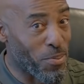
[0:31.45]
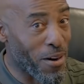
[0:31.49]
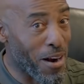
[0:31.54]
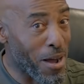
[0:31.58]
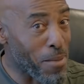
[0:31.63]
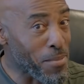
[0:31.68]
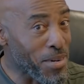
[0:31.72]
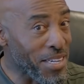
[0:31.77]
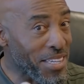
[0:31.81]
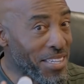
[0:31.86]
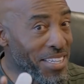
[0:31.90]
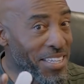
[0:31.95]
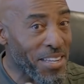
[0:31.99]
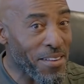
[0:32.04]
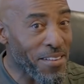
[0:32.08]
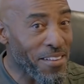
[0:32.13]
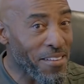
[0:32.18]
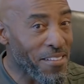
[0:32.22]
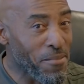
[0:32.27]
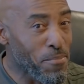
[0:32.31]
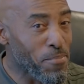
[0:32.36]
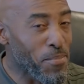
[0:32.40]
prominently
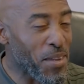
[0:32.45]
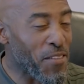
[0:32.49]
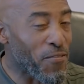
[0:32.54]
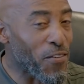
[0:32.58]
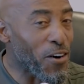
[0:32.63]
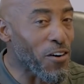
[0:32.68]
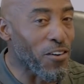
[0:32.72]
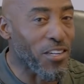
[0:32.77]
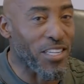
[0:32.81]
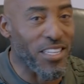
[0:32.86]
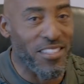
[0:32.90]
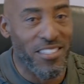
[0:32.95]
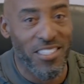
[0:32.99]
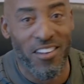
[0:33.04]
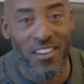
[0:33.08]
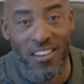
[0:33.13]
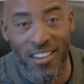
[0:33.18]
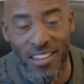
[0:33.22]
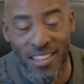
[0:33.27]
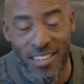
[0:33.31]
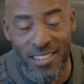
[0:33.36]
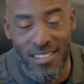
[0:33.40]
be focused
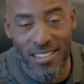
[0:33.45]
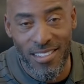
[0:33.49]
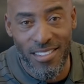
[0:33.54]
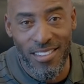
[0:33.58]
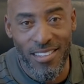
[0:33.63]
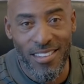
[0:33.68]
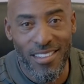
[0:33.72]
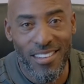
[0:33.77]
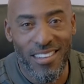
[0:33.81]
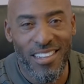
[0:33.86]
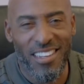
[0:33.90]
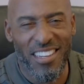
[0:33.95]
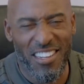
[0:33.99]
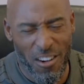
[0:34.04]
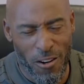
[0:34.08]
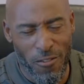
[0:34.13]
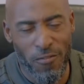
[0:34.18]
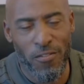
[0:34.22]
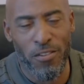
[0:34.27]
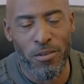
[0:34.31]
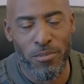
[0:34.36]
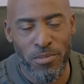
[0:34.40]
on in
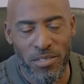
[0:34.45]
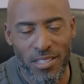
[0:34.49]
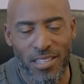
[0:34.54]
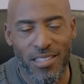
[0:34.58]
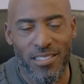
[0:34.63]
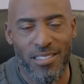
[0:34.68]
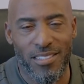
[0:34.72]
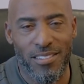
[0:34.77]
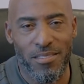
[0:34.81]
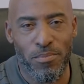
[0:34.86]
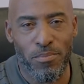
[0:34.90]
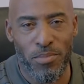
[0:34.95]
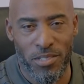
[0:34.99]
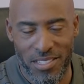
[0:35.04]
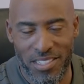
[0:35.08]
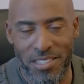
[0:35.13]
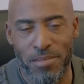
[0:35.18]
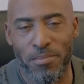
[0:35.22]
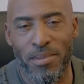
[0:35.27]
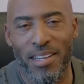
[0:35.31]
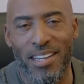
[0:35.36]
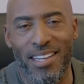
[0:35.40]
our film session
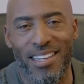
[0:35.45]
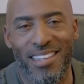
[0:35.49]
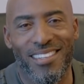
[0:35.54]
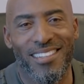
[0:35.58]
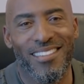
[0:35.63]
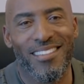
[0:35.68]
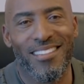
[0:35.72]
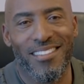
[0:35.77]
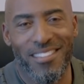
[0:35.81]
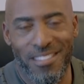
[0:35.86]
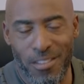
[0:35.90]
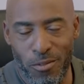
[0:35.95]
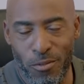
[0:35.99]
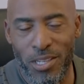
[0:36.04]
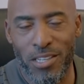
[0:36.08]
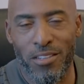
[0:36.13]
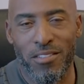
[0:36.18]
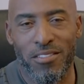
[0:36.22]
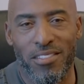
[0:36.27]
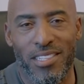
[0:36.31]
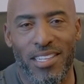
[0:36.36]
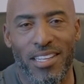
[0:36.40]
presented by
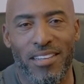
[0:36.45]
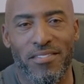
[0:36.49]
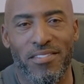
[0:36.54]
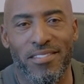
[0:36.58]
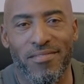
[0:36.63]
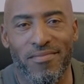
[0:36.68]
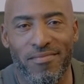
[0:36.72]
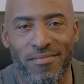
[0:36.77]
Windows 11.